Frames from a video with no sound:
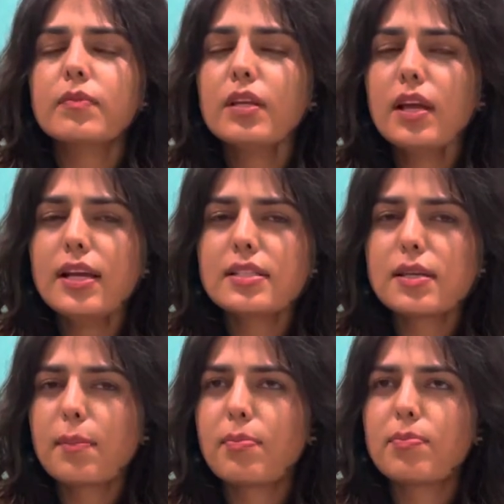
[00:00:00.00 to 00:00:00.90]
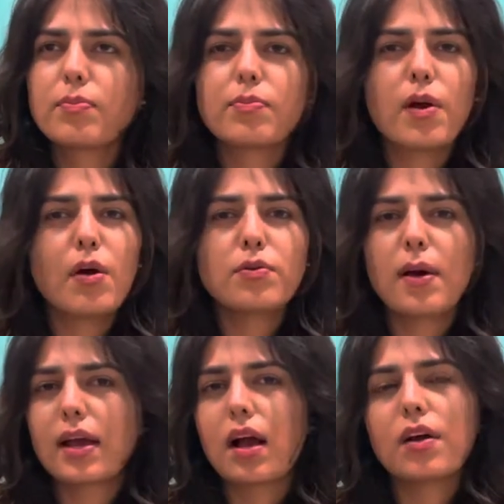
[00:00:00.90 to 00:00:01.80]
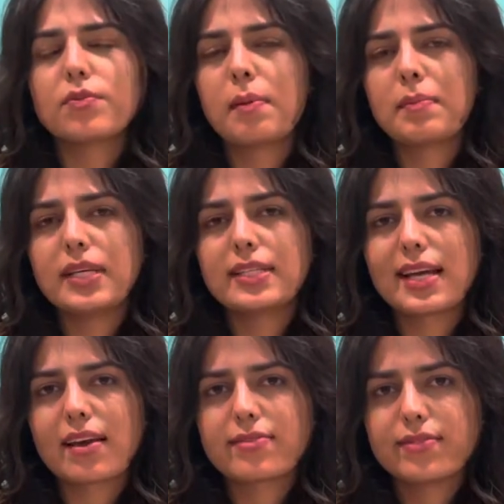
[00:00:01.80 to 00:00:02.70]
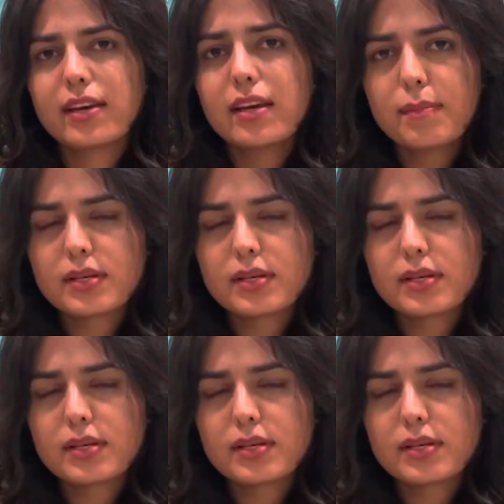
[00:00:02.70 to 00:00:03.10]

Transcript: It's around about, I can't remember the exact figure, but it's